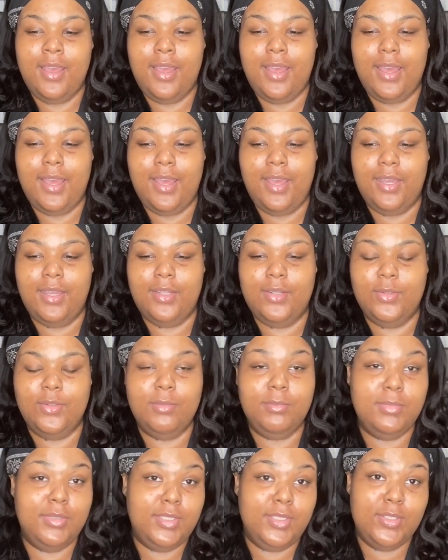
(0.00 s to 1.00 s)
I
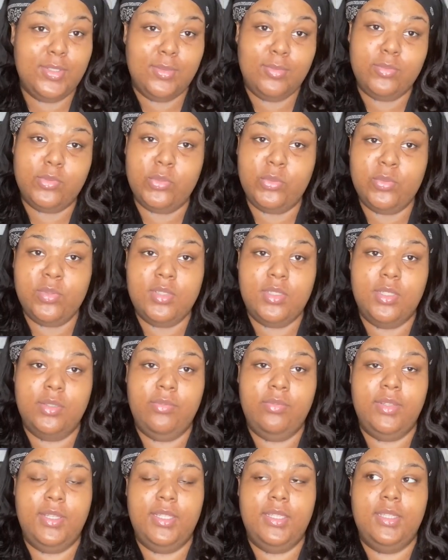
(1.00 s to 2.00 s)
normally don't do
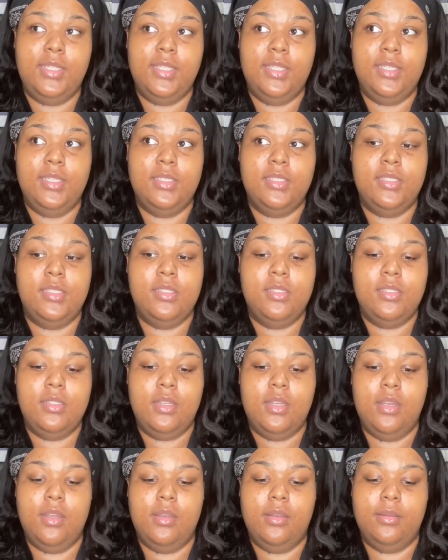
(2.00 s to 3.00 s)
stuff like this.
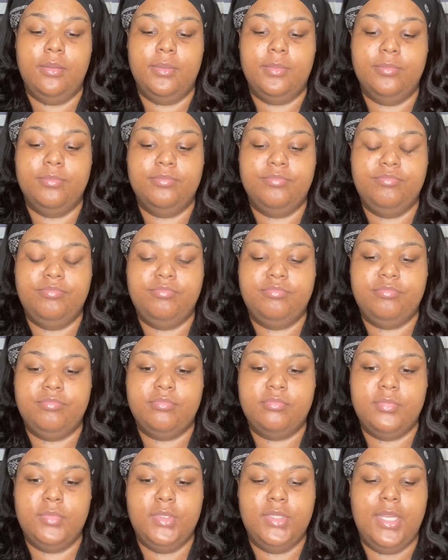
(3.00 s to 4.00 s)
I
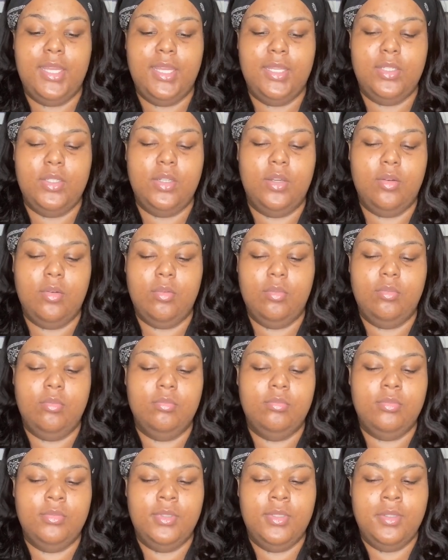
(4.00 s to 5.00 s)

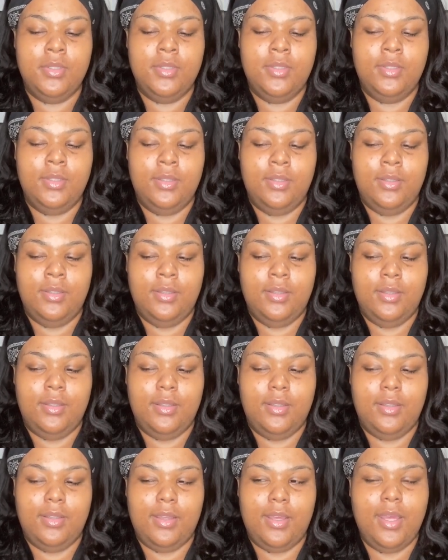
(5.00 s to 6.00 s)
don't
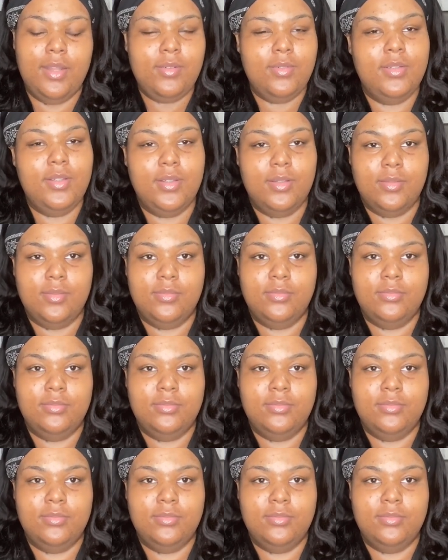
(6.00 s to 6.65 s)
know.